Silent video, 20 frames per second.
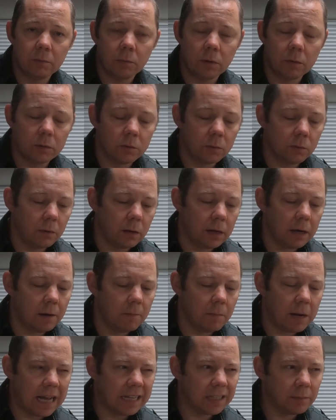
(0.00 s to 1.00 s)
it, which
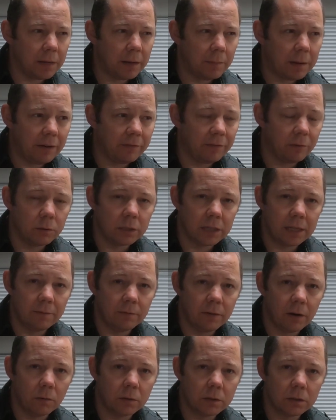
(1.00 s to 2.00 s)
has to be about
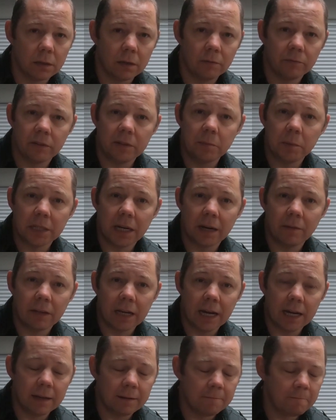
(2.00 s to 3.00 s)
14 volts, so 3% of
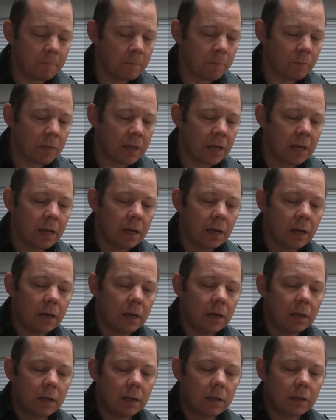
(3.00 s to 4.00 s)
that.
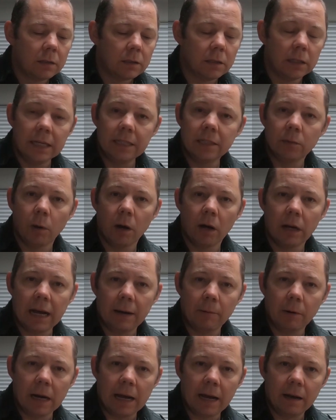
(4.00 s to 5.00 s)
So you need to work
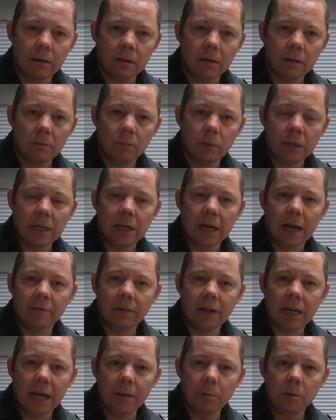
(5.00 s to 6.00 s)
that one out when you're going
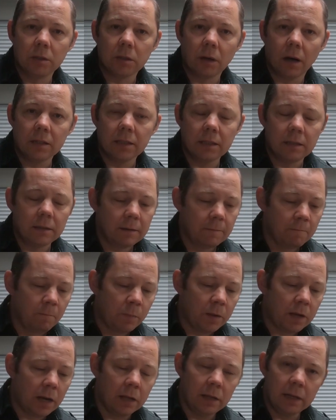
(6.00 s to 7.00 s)
for cable sizing.
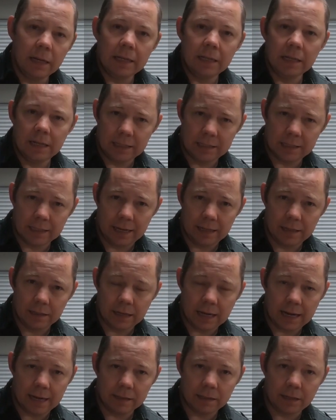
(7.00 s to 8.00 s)
And then you need to take into
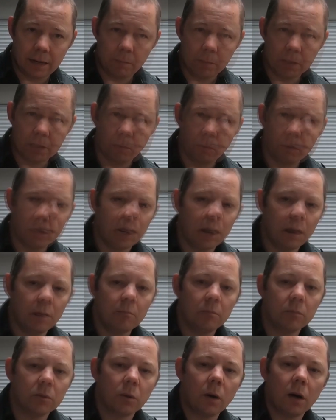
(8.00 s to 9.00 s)
account temperature, which so
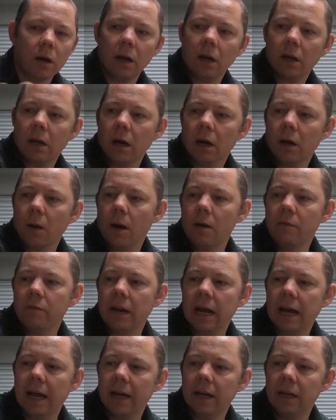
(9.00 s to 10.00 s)
I'll go over
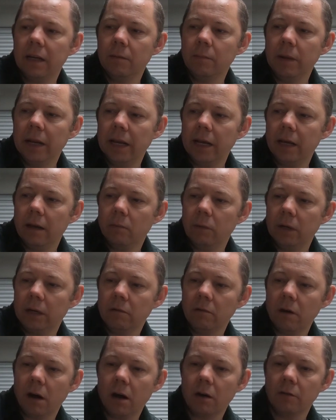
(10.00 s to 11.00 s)
that in a minute with the
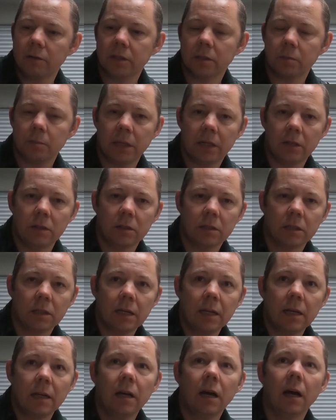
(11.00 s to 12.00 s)
graphs, because
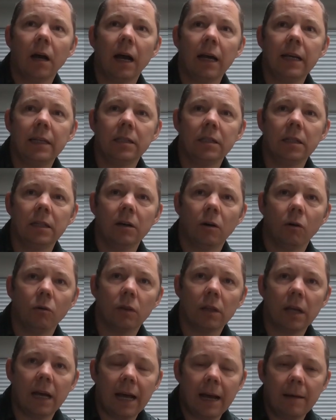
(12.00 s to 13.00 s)
at 80 odd
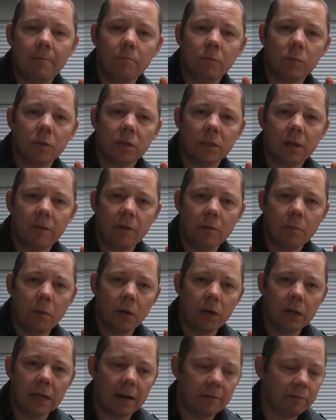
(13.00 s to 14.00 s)
amps, if you're
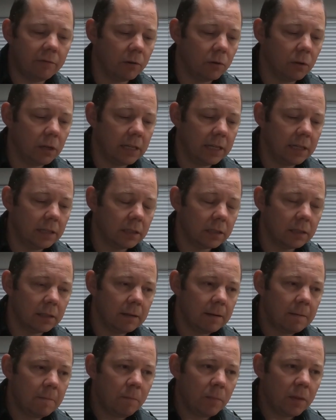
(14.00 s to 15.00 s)
pulling that through these,
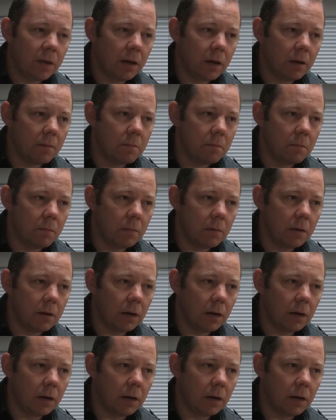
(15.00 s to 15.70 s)
I